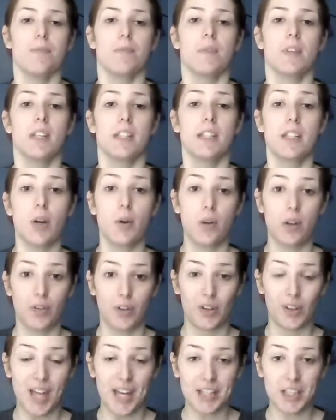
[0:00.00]
So if
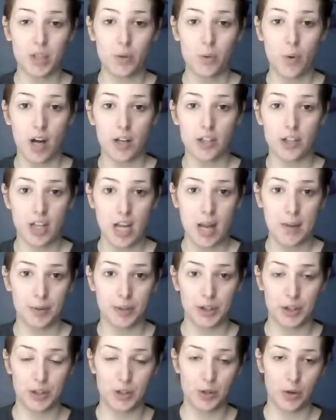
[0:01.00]
you'd like to watch a couple
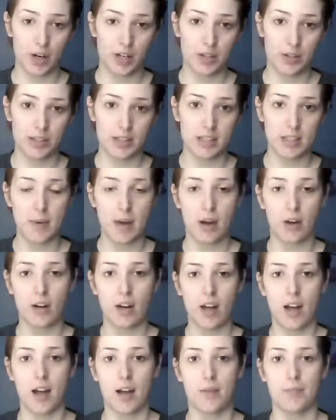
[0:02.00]
tutorials about,
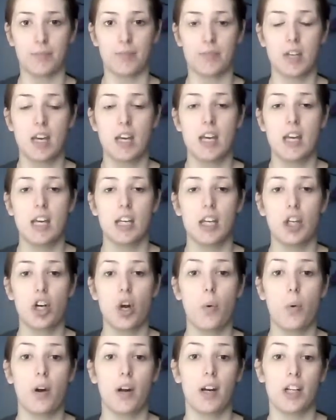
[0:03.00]

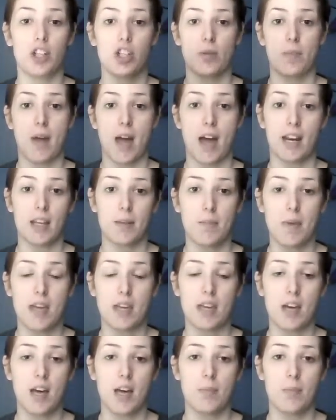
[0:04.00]
wearing dramatic
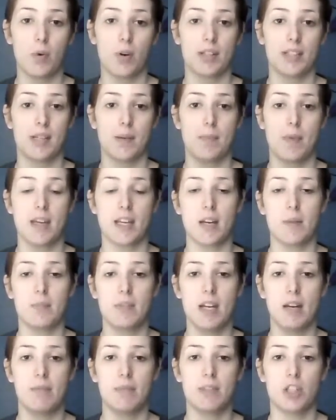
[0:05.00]
makeup or some makeup
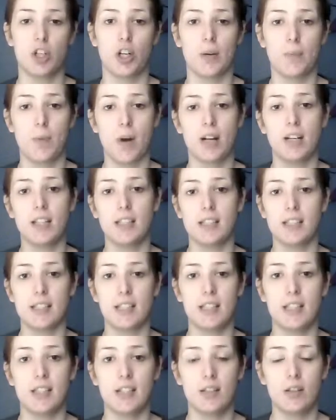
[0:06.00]
tips during
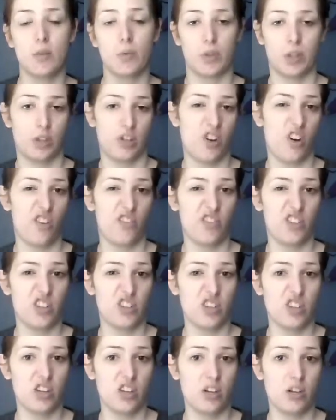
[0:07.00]
pregnancy when you don't feel
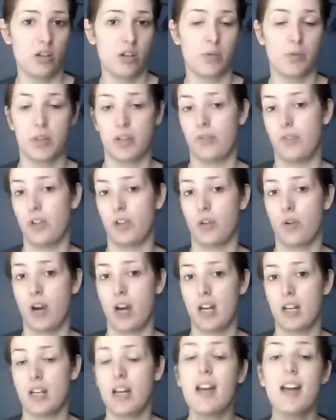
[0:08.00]
good or when you feel
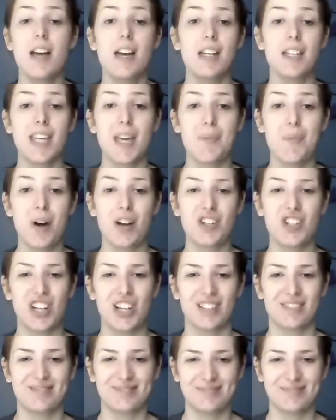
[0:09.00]
great, keep watching.